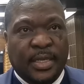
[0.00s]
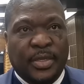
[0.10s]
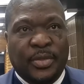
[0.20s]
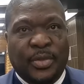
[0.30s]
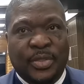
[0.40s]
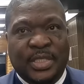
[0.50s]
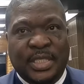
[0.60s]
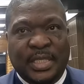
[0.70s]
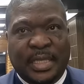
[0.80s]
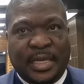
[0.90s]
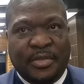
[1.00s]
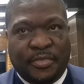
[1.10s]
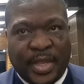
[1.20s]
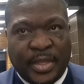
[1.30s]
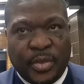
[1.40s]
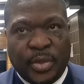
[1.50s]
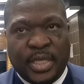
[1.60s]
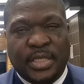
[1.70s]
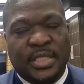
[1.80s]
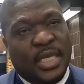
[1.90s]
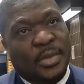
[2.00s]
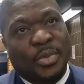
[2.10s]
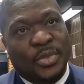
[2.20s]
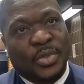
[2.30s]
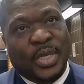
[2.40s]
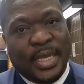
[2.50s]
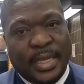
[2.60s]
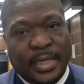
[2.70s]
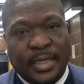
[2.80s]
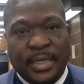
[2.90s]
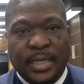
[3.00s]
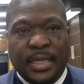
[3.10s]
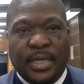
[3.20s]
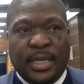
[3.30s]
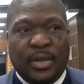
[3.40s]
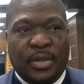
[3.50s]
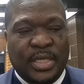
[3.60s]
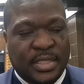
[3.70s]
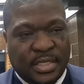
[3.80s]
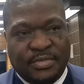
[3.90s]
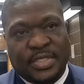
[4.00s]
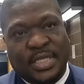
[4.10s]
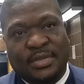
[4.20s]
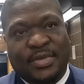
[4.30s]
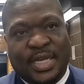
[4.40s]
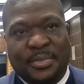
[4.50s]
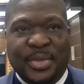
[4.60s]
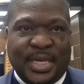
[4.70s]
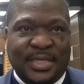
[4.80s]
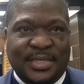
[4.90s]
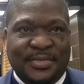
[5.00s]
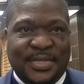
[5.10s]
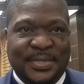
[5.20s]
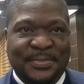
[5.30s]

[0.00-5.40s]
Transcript: you know, the revenue is able to carry all the service delivery imperatives.